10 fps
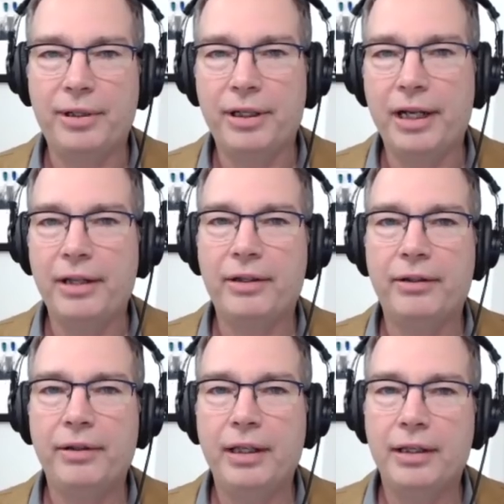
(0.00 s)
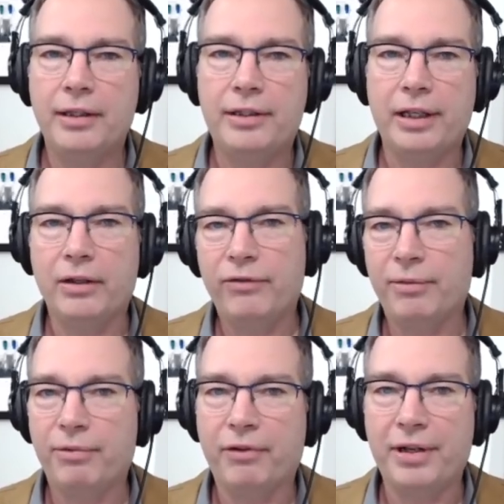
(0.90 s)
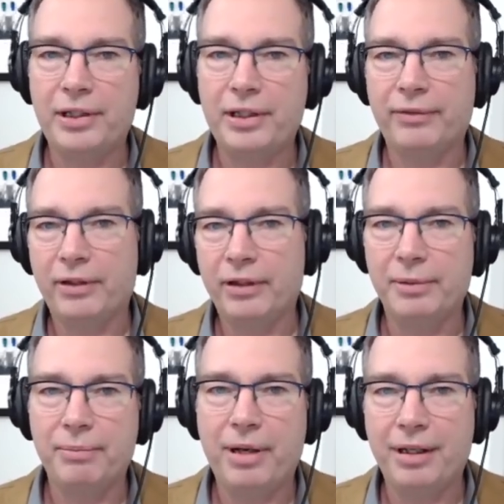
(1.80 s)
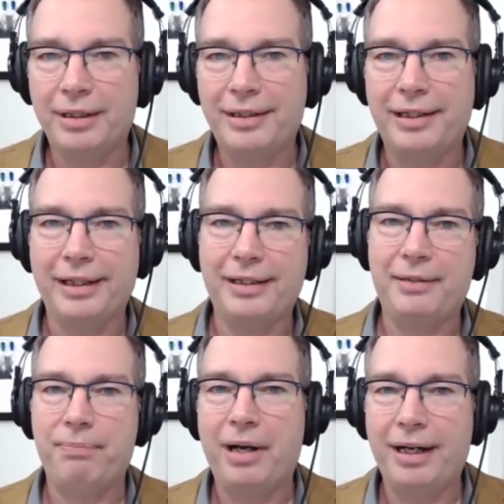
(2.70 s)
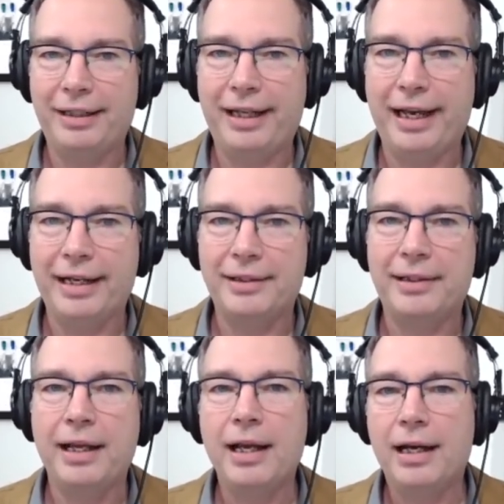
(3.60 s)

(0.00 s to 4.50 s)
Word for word: to another Center for Progressive Urban Politics podcast.